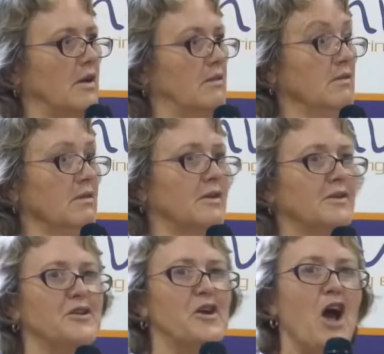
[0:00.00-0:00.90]

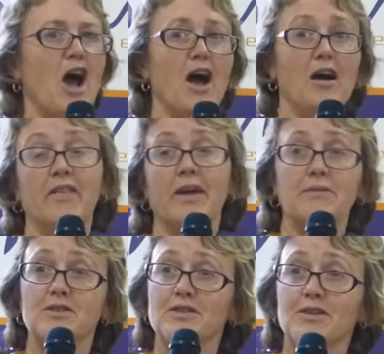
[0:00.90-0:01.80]
And that
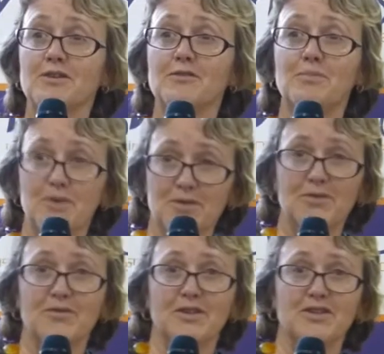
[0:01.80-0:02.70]
was the start of a
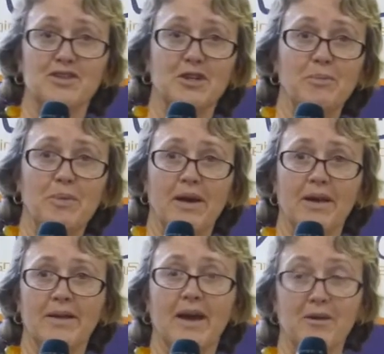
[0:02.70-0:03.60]
beautiful friendship,
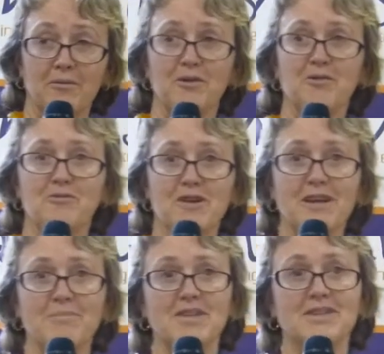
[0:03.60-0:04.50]
and I will
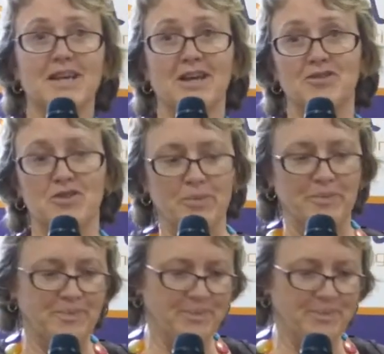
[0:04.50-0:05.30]
really miss Andrew.